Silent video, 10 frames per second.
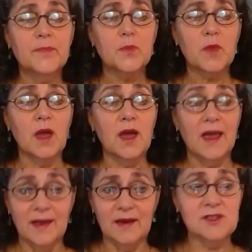And
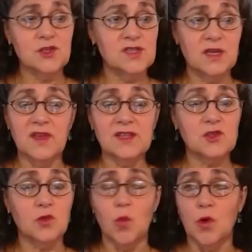as you said, that's the
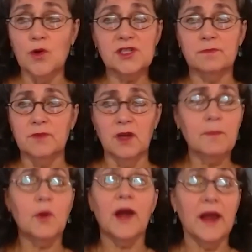worst number
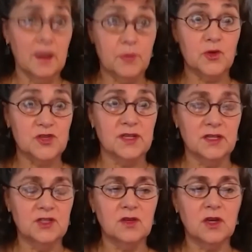and percentage in
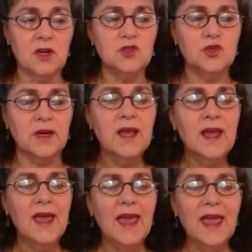the country.
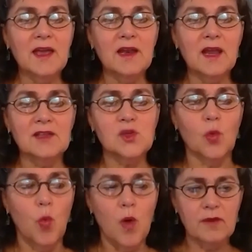And so
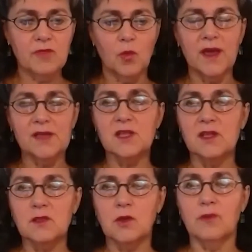one of the ways that
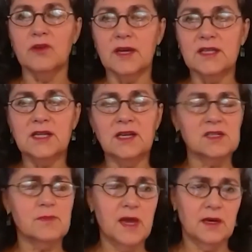COVID-19 is
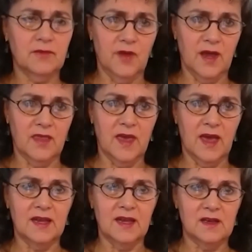magnifying that
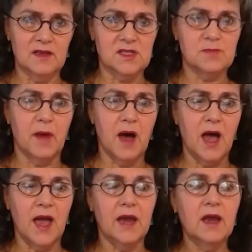is
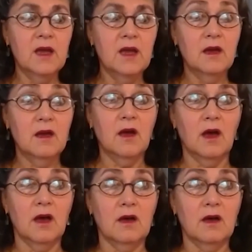by, uh,